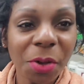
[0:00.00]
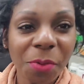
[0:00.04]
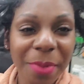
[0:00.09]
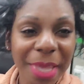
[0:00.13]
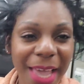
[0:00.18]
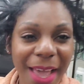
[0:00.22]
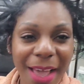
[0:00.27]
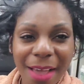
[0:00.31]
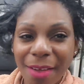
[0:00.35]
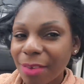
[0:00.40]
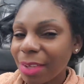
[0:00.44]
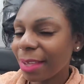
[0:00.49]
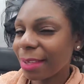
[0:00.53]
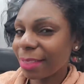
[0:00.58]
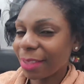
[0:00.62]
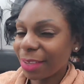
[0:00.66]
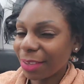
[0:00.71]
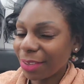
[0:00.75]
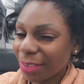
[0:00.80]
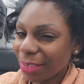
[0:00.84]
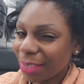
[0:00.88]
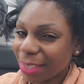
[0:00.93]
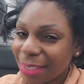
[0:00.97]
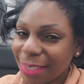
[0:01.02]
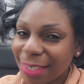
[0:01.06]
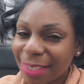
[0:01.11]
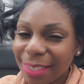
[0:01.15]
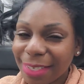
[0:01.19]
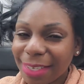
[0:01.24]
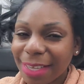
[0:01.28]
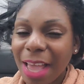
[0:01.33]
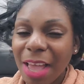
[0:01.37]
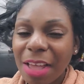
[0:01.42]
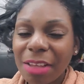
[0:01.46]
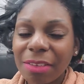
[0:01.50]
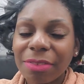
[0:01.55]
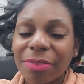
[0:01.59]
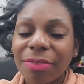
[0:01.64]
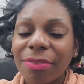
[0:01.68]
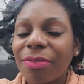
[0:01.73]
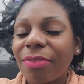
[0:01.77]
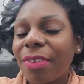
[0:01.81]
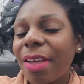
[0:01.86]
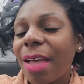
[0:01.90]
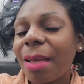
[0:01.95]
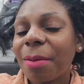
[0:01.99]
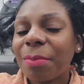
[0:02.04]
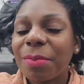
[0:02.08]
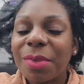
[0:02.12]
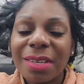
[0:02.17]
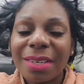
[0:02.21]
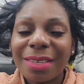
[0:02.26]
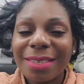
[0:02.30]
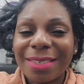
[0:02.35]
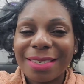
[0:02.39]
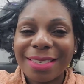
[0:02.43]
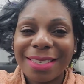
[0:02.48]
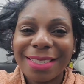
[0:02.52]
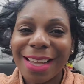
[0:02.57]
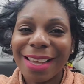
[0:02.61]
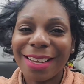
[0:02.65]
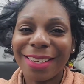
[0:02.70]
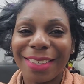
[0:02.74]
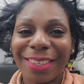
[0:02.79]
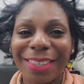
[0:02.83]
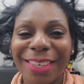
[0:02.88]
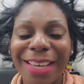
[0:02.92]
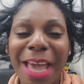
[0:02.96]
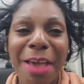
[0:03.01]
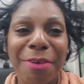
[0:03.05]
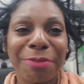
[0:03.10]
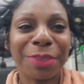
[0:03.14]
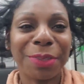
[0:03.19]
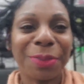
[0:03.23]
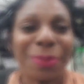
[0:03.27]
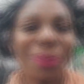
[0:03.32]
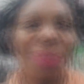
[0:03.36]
um, and I feel really great. And then we're gonna blow it